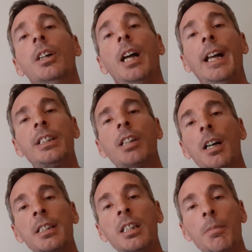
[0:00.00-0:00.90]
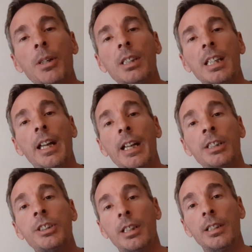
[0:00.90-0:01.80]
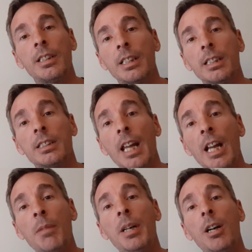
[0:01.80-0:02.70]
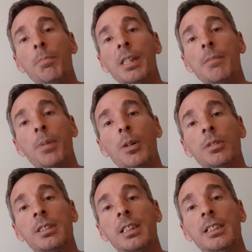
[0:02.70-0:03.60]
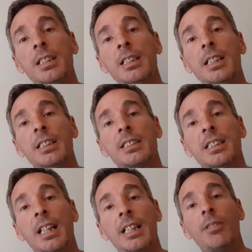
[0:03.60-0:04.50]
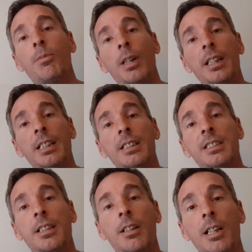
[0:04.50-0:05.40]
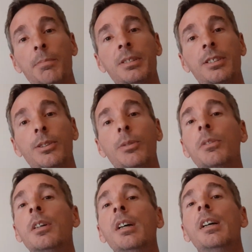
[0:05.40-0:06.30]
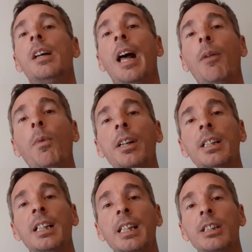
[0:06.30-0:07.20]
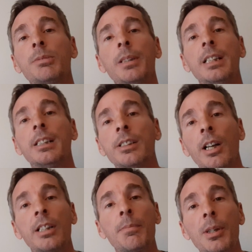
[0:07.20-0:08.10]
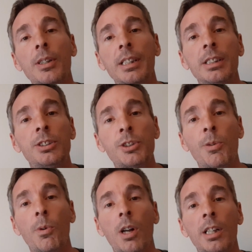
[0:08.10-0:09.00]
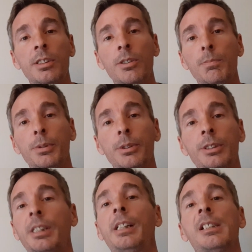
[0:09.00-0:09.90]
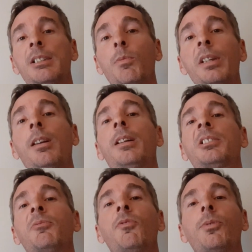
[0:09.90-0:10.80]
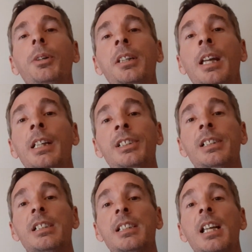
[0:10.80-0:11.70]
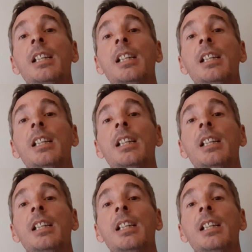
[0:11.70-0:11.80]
And talking about the action, the MLB postseason is getting ready to start up soon. And one of the things we need to talk about is Toronto Blue Jays. And we got some free agents,